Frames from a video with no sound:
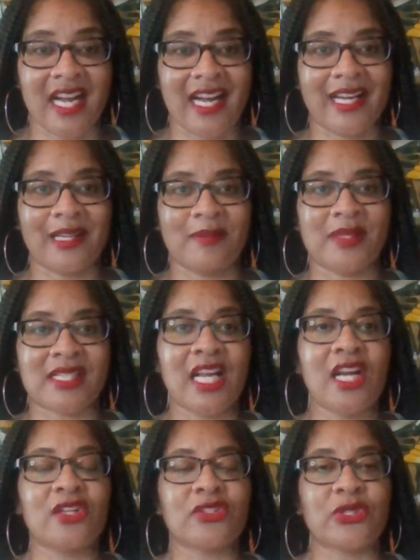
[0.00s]
to
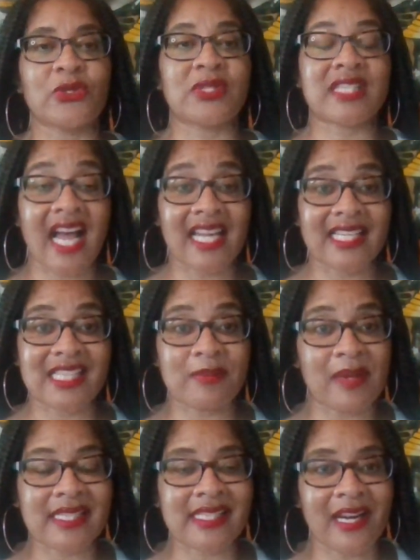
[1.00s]
silence myself
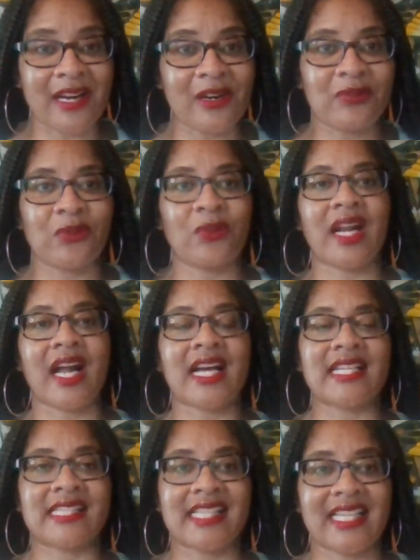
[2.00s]
when I see
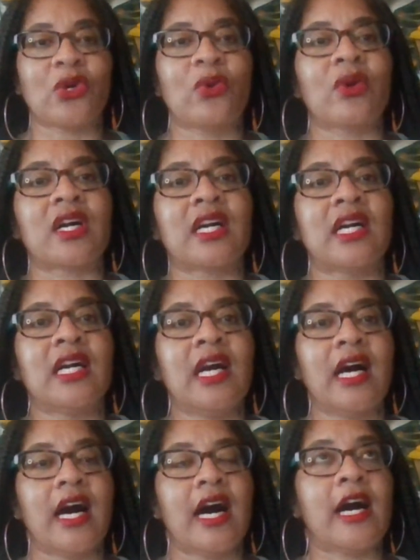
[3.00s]
things, or
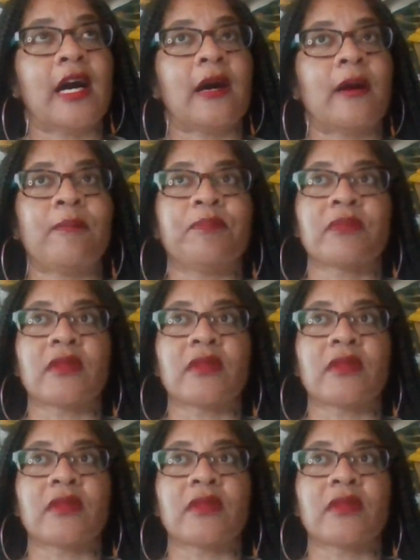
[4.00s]
um,